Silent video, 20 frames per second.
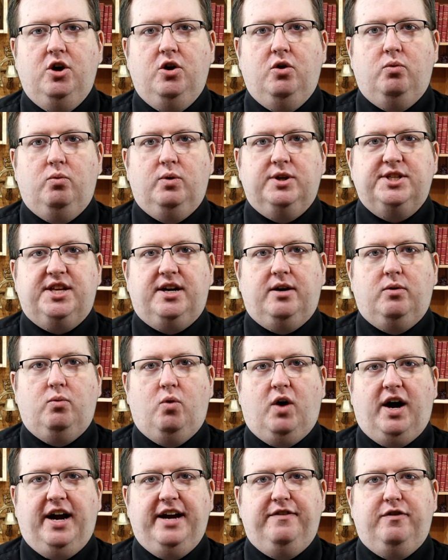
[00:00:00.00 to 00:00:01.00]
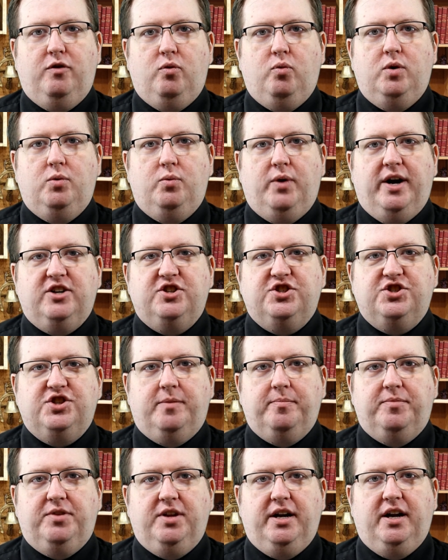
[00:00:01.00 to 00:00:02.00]
was that a wife would wear
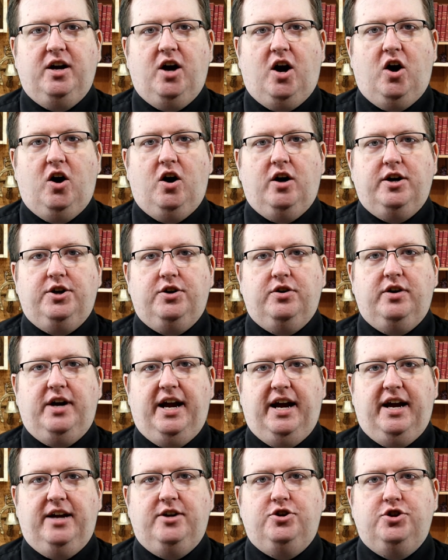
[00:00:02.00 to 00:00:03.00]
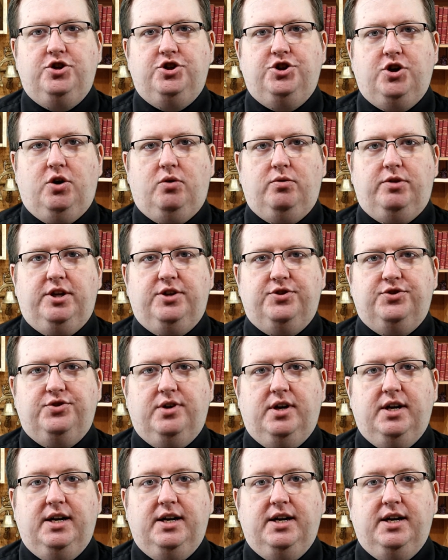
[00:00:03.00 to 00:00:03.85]
something on her head to show this.